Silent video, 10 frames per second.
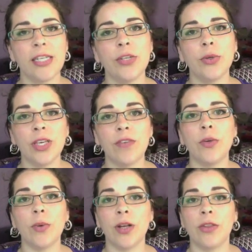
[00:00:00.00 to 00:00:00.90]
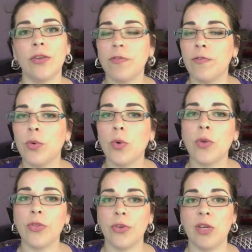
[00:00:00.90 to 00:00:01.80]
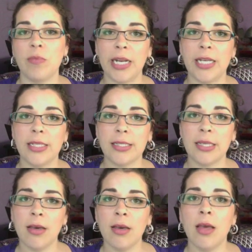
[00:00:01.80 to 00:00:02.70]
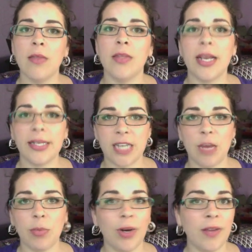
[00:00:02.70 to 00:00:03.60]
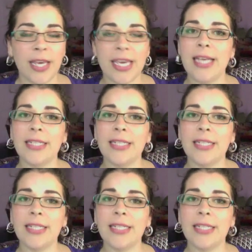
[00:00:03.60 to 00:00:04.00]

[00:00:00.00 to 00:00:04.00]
they need to give you another full 30 minutes the next time around.